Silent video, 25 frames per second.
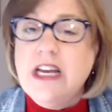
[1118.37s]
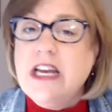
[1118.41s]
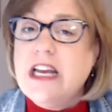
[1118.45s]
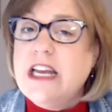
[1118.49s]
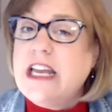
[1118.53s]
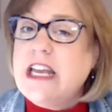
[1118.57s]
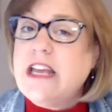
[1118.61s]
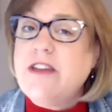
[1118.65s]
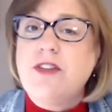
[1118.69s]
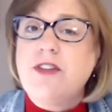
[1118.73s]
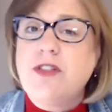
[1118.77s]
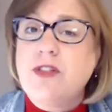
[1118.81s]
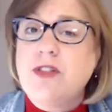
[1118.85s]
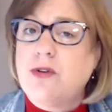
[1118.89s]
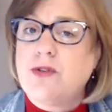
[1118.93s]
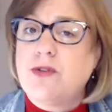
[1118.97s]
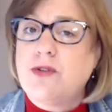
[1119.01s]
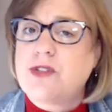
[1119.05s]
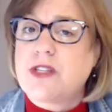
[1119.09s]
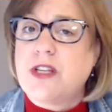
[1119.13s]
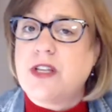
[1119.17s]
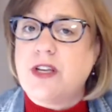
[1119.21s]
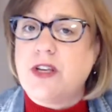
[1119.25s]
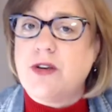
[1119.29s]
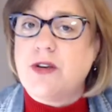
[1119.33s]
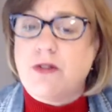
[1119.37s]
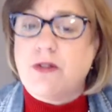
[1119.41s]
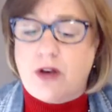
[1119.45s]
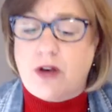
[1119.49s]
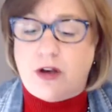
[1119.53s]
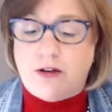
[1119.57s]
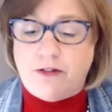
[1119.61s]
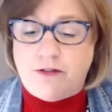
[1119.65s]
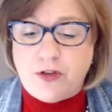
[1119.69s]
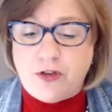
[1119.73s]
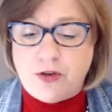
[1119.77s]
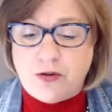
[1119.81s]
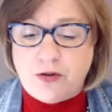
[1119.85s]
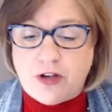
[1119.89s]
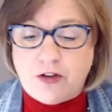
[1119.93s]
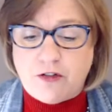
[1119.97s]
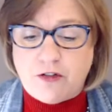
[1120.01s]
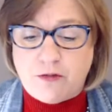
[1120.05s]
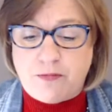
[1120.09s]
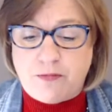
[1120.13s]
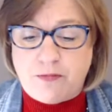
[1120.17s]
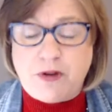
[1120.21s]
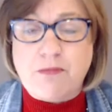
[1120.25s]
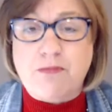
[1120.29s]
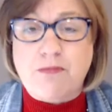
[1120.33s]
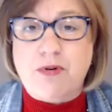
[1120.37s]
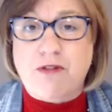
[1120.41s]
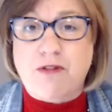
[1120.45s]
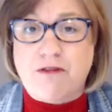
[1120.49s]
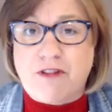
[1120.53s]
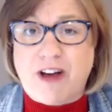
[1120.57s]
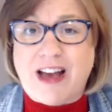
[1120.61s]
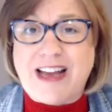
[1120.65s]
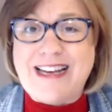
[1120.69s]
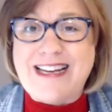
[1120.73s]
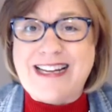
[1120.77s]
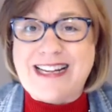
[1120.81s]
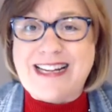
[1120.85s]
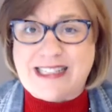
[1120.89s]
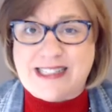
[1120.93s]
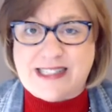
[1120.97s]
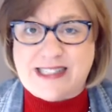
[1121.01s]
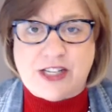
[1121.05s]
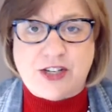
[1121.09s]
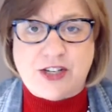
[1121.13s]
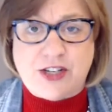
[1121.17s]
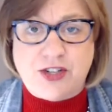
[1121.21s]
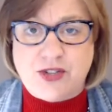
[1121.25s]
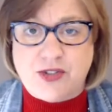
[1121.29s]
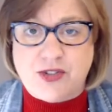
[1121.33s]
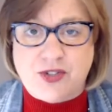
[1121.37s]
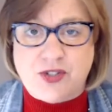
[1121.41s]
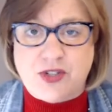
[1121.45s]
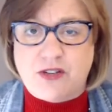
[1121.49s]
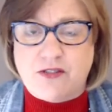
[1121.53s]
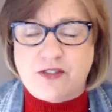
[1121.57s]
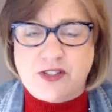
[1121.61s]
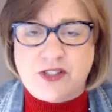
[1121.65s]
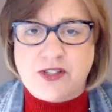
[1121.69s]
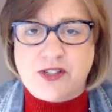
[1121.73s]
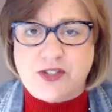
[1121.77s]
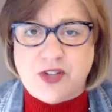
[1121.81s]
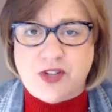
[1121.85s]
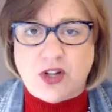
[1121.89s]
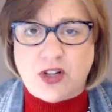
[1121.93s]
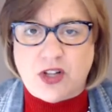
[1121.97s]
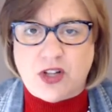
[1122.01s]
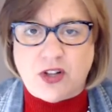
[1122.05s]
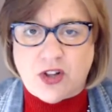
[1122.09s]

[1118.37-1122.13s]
Even those that you have been providing essential services all